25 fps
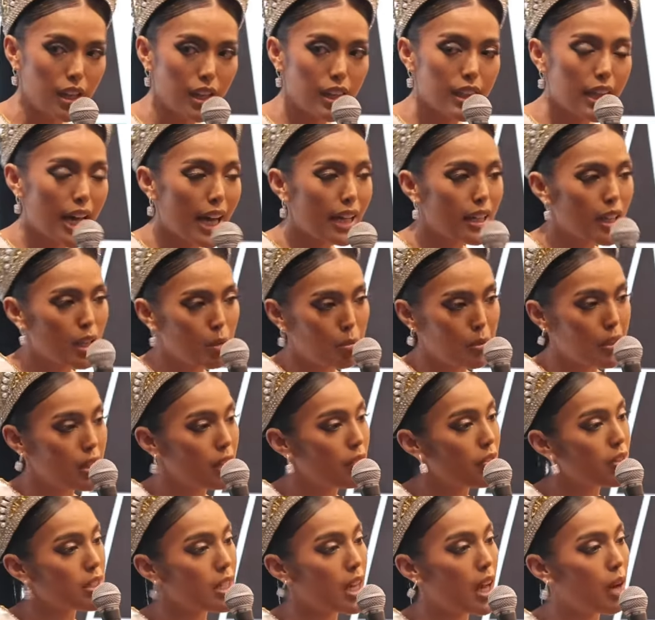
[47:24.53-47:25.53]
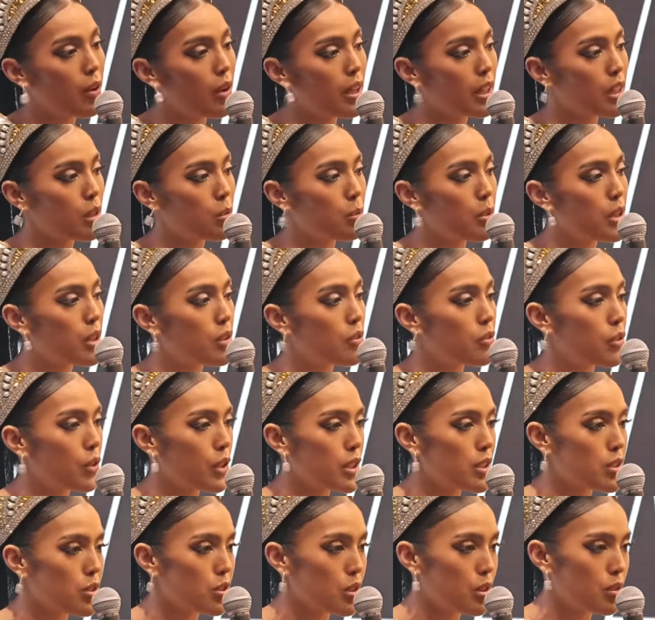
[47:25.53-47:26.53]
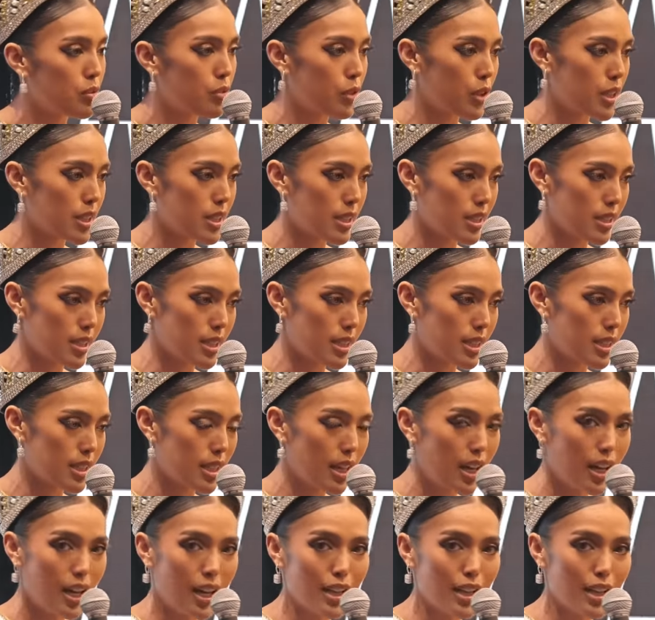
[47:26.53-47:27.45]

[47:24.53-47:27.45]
That, I believe, is how I can be the voice to the voiceless.